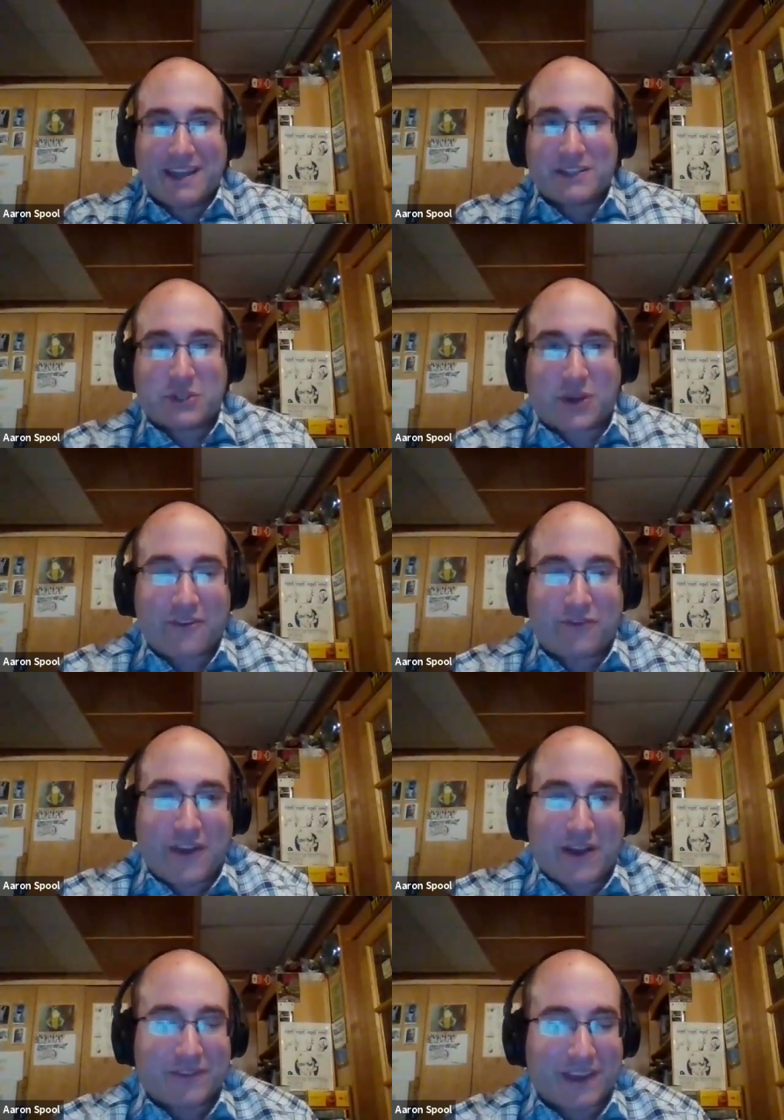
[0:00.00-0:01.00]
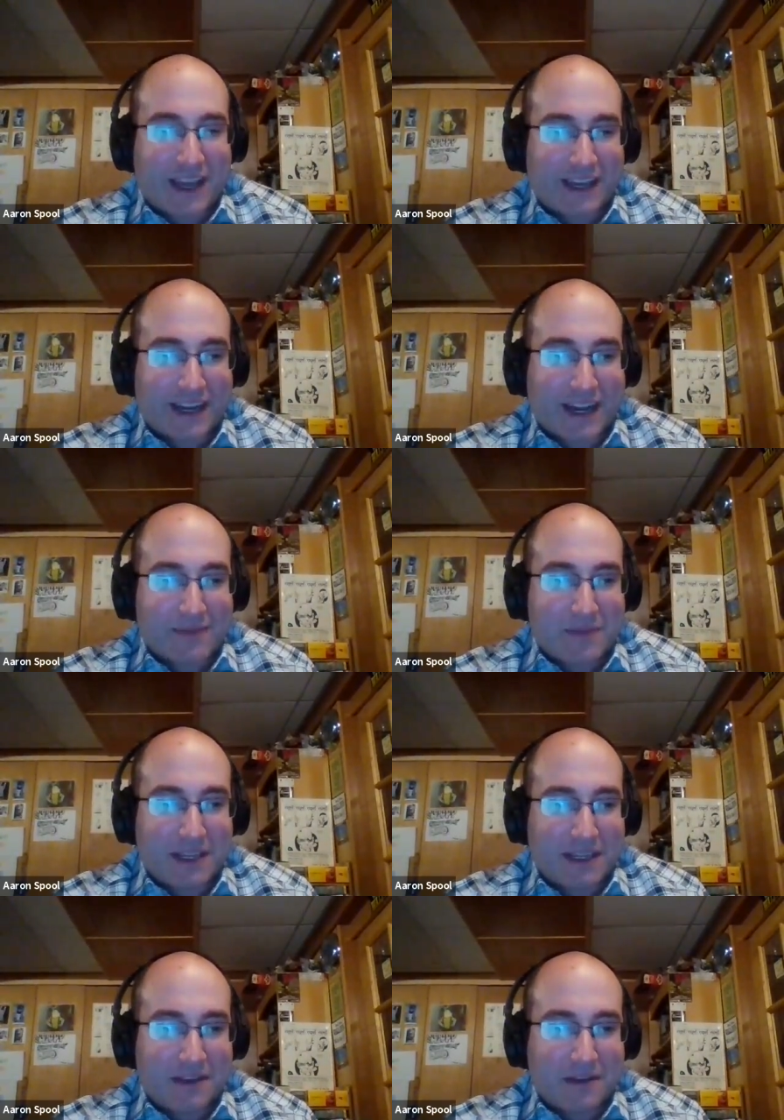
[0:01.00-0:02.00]
So I found that I'm
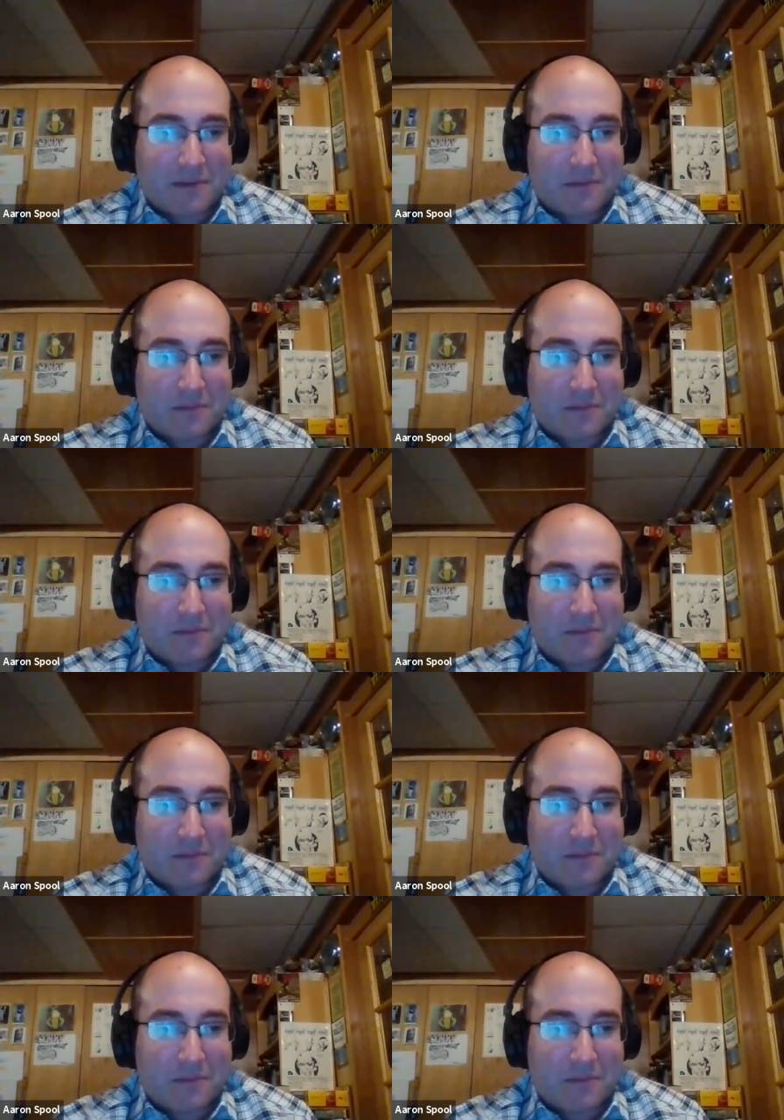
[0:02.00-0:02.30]
getting